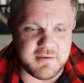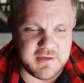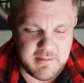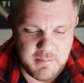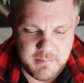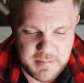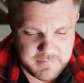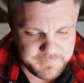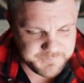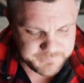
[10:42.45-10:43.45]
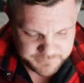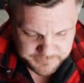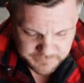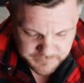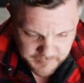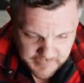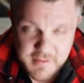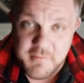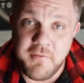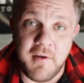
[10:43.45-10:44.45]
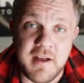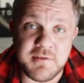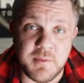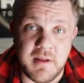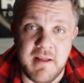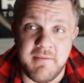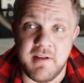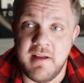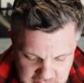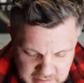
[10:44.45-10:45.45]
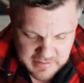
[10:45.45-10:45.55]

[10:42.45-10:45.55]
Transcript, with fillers: gym but for us, we love it.